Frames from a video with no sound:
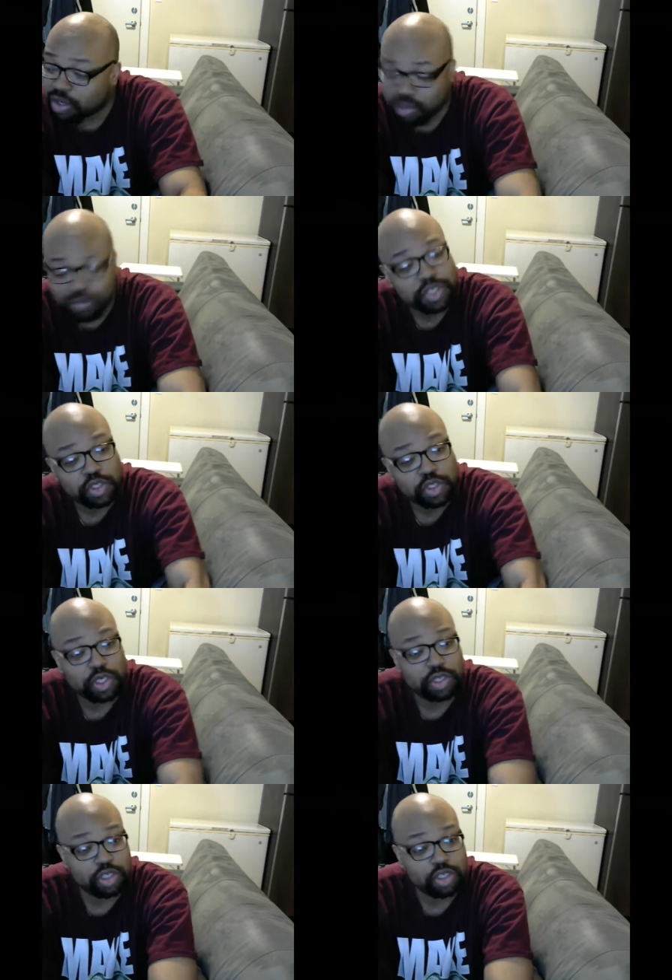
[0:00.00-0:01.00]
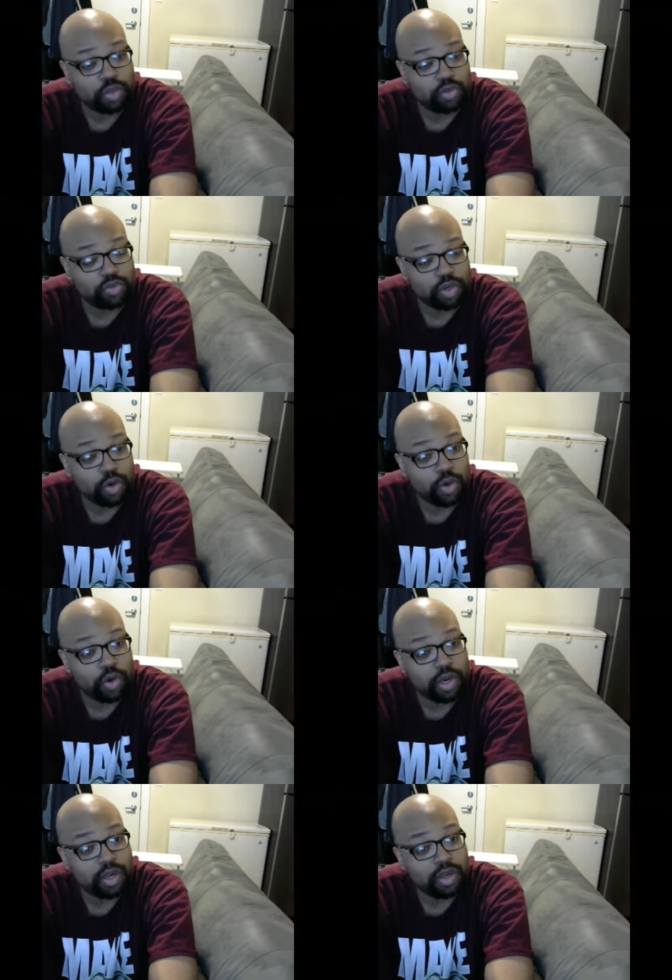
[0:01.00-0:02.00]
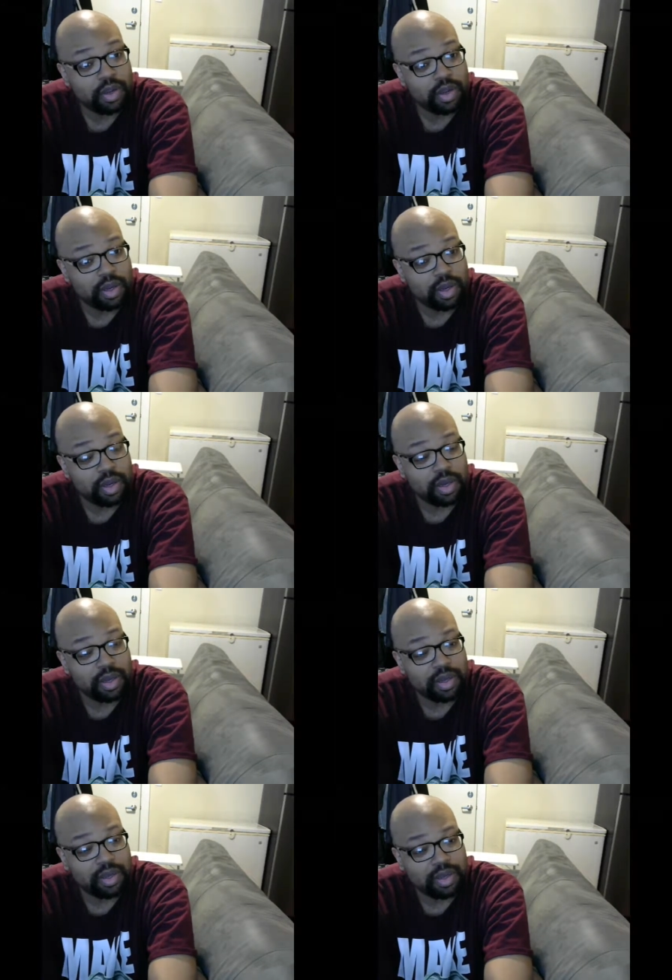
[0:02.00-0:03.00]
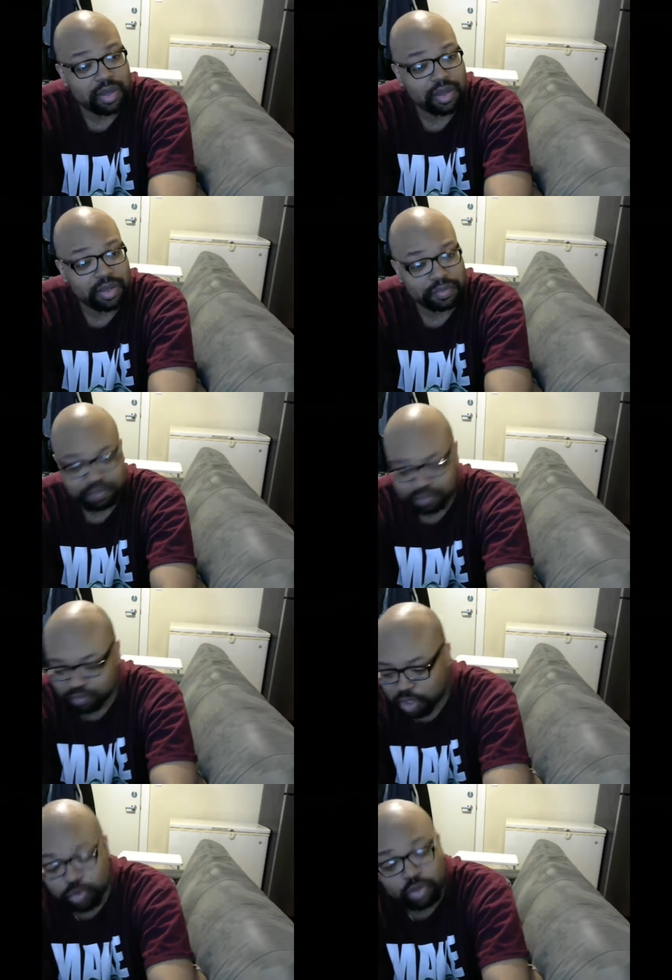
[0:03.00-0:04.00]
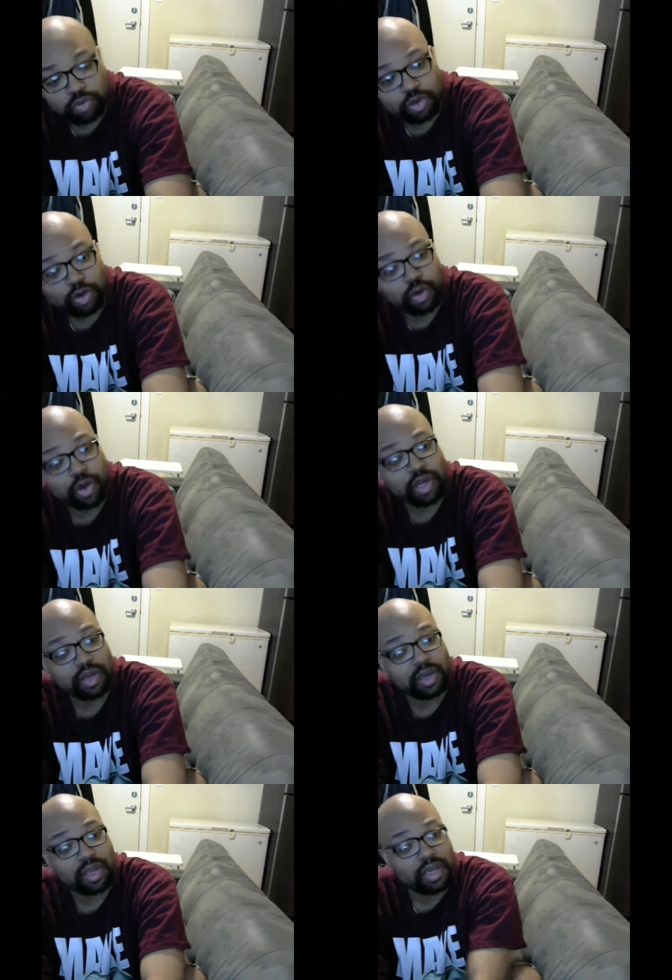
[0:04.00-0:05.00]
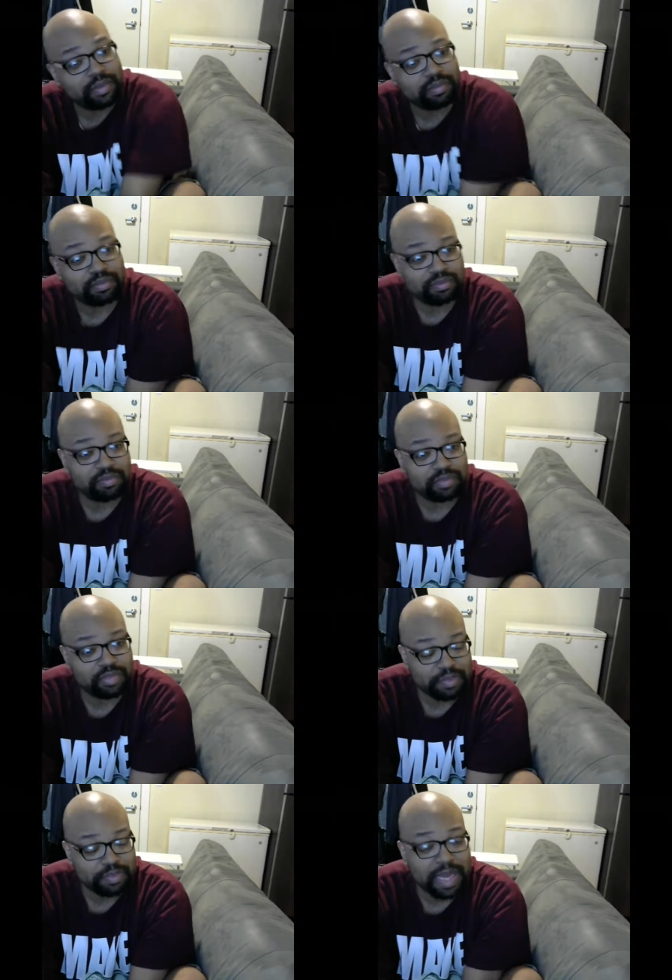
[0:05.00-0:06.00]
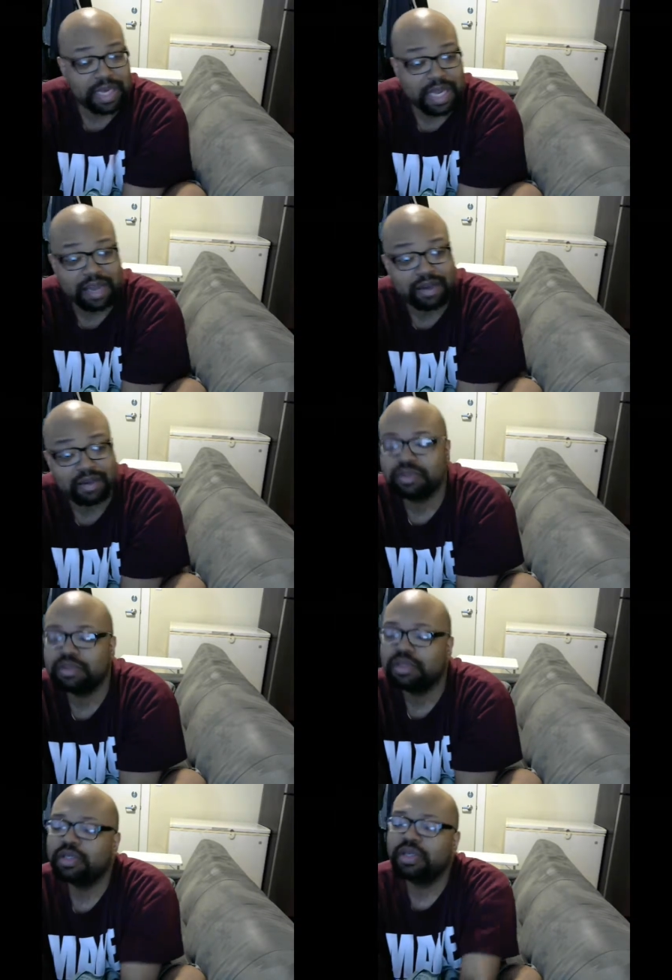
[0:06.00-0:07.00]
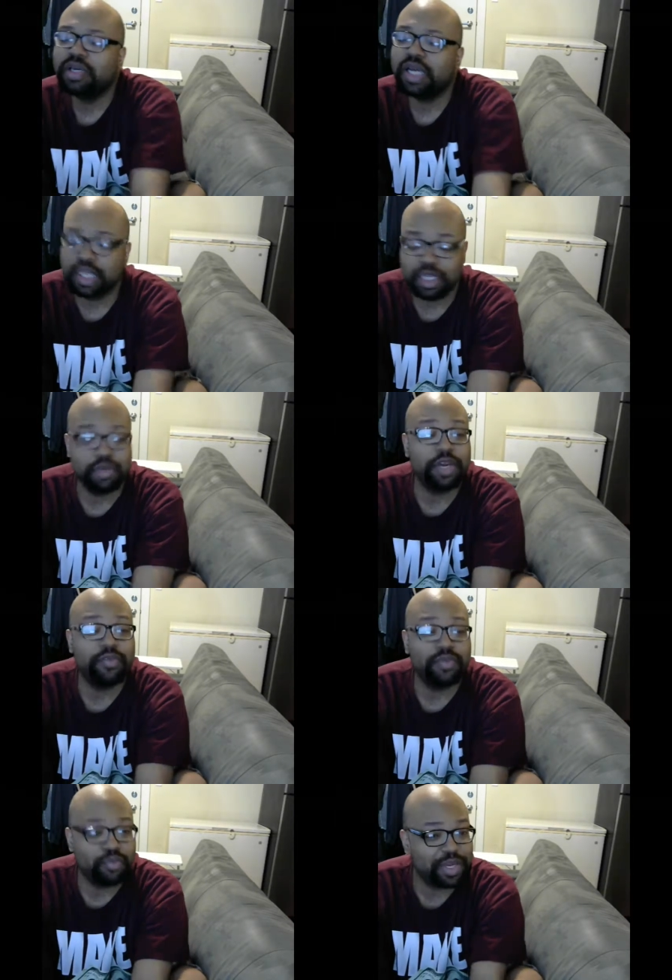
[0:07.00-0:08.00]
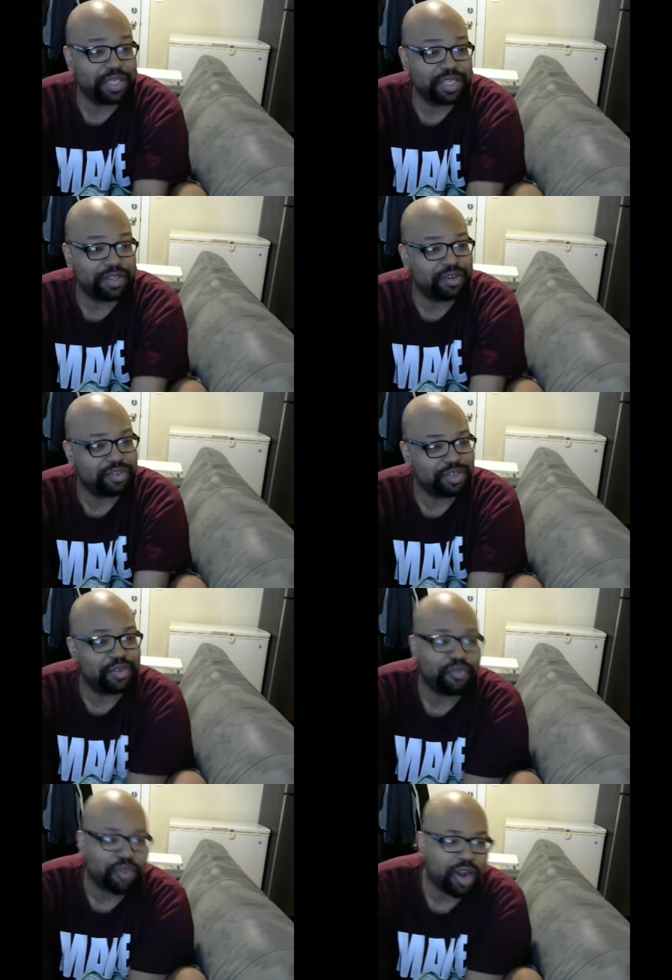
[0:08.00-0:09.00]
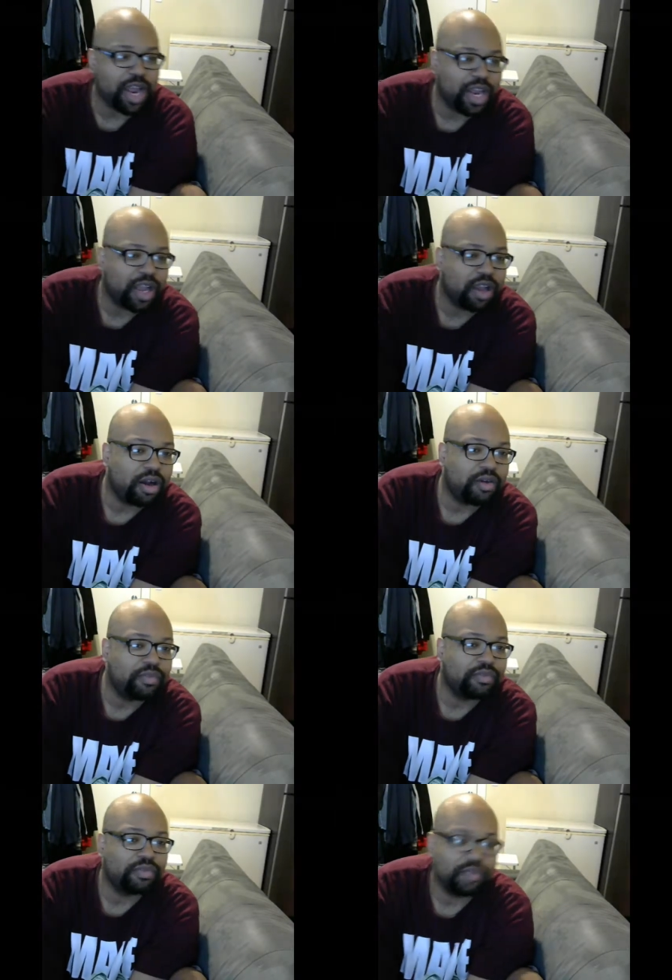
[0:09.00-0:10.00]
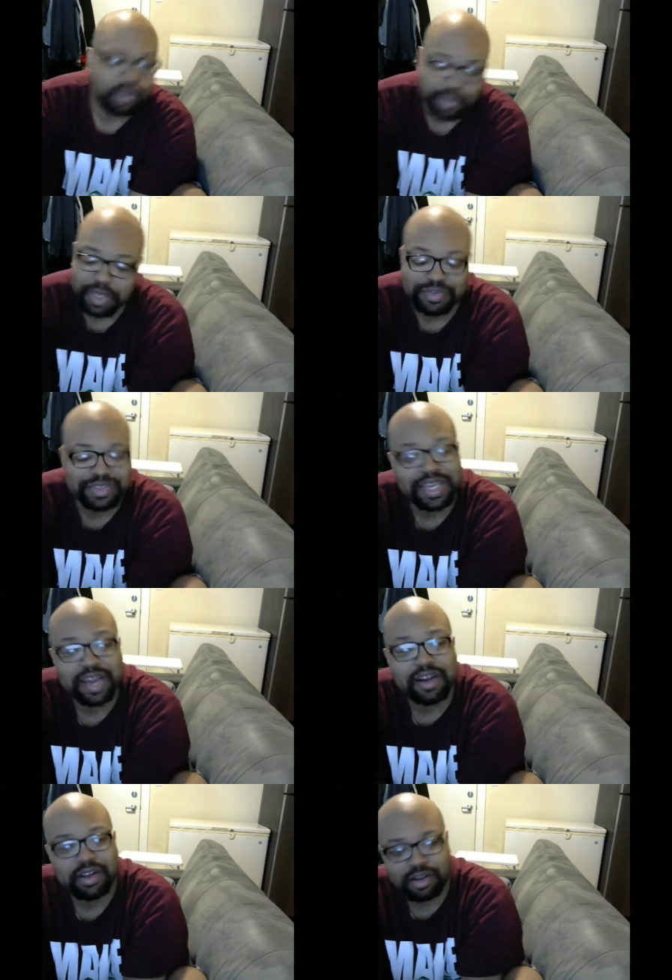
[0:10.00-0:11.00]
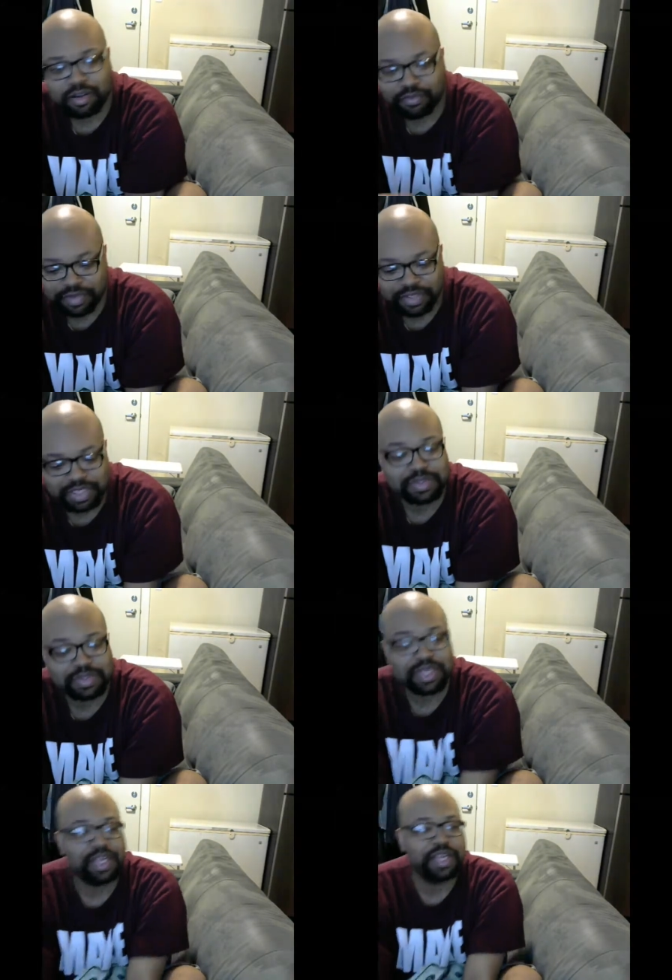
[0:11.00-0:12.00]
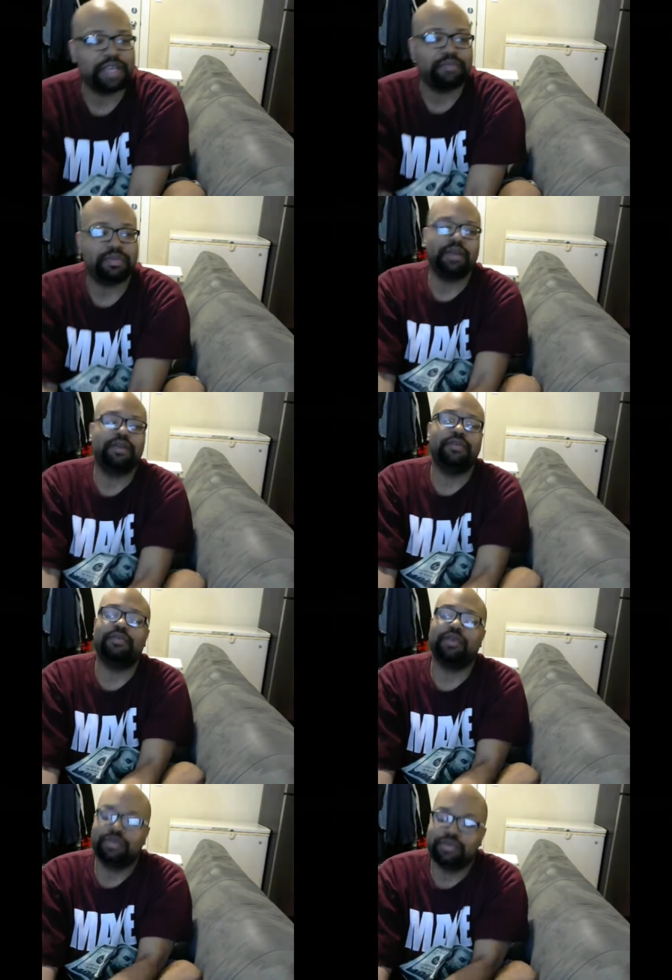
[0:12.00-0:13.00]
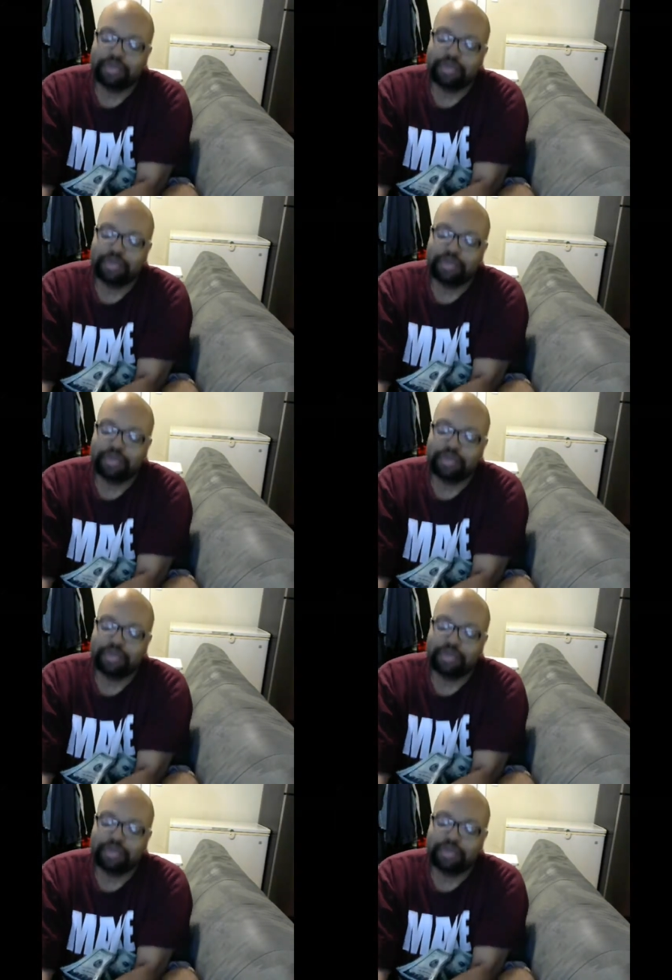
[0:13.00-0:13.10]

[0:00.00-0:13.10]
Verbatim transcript: in which you could you would record, uh, um, you would record um, SmackDown, and then you give them Wednesday, Thursday, and Friday off, and maybe even Saturday off, and some Sunday to get back on the road.